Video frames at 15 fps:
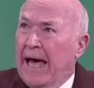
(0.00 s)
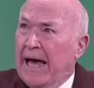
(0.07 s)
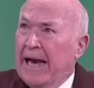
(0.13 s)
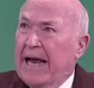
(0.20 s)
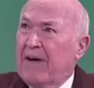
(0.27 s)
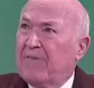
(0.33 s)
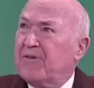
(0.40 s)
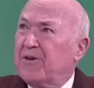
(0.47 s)

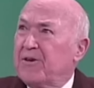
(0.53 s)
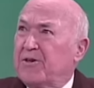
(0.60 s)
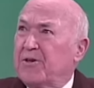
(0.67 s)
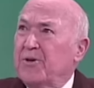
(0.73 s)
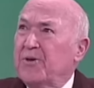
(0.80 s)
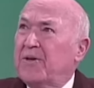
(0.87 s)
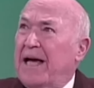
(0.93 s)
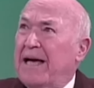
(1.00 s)
And after
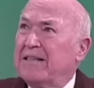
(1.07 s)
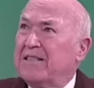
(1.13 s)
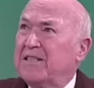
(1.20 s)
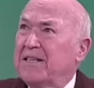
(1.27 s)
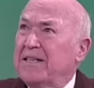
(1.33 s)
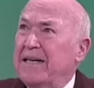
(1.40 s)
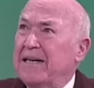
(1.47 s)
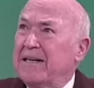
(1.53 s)

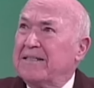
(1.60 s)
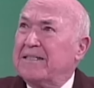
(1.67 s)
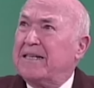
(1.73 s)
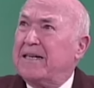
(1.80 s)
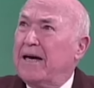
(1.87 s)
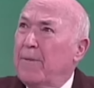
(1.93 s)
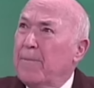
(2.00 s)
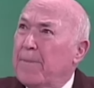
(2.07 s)
2,000 years,
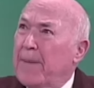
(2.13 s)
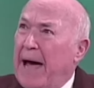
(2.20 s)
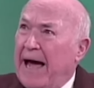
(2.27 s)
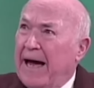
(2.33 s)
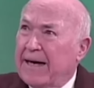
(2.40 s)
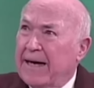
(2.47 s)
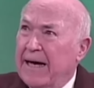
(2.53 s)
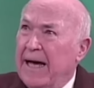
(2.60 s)
come
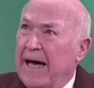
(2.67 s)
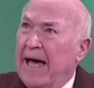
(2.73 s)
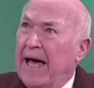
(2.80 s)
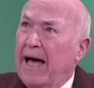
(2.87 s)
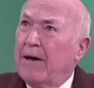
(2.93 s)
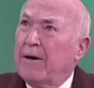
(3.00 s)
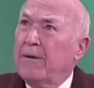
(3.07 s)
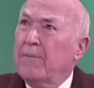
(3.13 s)
back
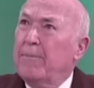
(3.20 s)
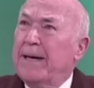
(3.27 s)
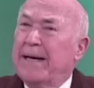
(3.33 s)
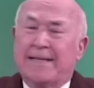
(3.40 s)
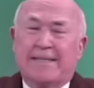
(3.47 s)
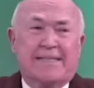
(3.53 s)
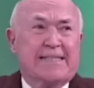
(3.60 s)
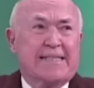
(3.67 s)
and be
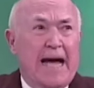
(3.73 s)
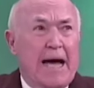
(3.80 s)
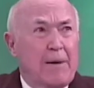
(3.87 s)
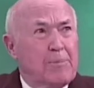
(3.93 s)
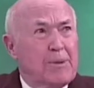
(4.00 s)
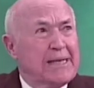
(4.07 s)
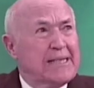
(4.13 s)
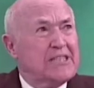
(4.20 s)

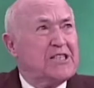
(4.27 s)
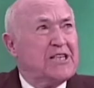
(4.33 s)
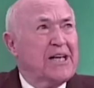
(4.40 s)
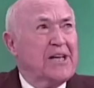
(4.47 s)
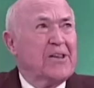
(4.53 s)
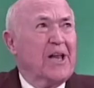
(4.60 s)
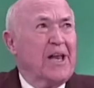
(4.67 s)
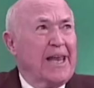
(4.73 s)
established
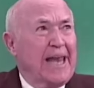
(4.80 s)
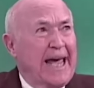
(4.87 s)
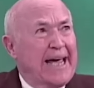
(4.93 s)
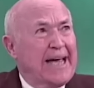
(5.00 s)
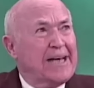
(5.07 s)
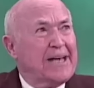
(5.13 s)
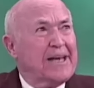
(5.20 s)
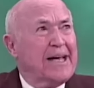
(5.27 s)
in the
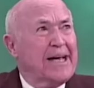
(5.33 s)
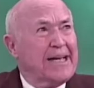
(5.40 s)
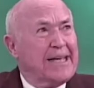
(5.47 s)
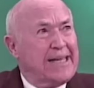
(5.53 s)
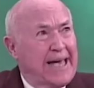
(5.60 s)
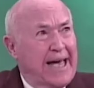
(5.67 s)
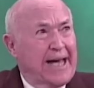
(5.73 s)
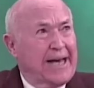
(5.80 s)
land
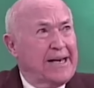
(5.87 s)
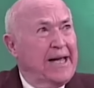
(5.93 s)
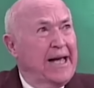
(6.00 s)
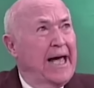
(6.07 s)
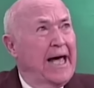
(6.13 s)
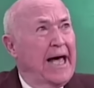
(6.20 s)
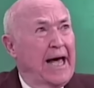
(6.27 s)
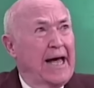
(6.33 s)
again
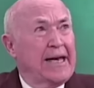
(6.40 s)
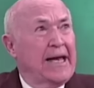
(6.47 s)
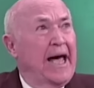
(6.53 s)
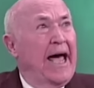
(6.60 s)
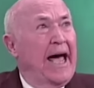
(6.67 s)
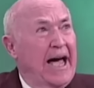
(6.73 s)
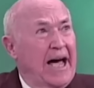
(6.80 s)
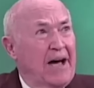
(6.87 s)
and
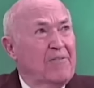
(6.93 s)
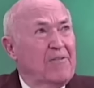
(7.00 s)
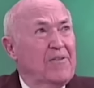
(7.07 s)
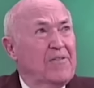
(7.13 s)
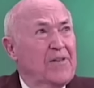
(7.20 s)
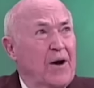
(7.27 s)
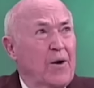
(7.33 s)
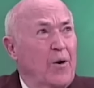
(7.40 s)

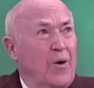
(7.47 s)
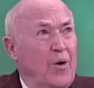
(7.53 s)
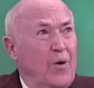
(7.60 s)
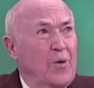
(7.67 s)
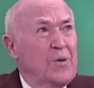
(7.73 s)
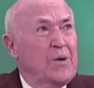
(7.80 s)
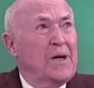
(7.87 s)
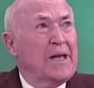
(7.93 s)
have their
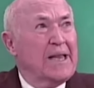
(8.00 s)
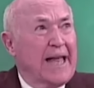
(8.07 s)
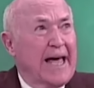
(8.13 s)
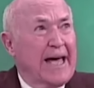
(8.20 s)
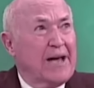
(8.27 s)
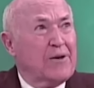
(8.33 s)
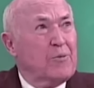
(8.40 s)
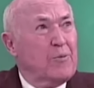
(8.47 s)
own
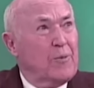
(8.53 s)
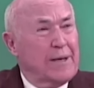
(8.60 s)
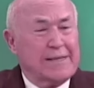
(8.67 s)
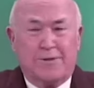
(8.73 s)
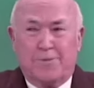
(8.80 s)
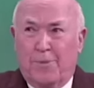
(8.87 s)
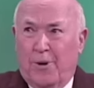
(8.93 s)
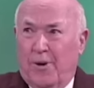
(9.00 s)
land
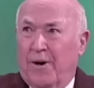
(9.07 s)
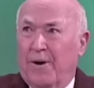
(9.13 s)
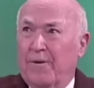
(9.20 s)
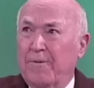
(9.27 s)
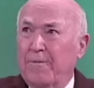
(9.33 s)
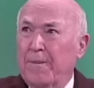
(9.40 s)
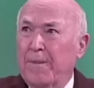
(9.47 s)
once more.